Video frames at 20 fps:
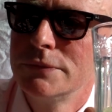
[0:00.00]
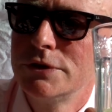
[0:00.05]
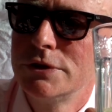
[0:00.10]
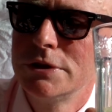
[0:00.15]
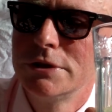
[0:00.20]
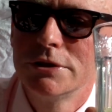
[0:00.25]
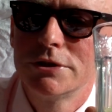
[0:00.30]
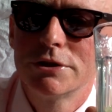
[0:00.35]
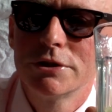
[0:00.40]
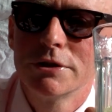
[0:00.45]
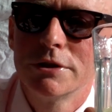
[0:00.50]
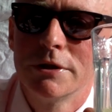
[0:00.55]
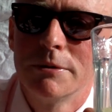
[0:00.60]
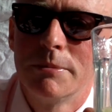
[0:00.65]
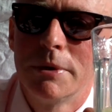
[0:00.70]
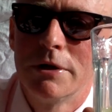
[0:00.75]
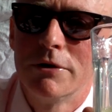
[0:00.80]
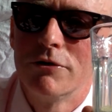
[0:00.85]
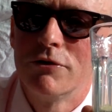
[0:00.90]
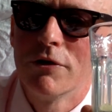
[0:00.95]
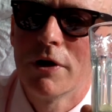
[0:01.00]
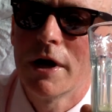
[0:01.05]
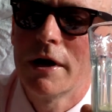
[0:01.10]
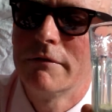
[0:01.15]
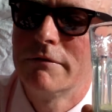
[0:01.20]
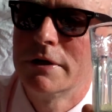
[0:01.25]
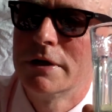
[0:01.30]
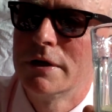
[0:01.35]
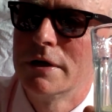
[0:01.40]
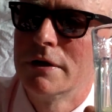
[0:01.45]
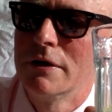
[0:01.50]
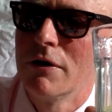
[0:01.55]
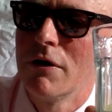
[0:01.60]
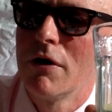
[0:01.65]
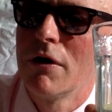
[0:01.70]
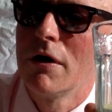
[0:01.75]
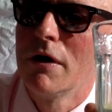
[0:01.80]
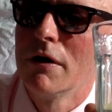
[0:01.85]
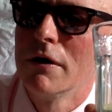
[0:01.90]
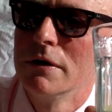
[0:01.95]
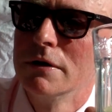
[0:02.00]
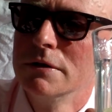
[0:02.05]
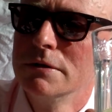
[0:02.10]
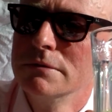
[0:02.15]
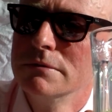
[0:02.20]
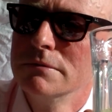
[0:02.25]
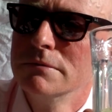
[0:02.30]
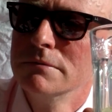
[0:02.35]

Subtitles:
She shouldn't have been driving at all.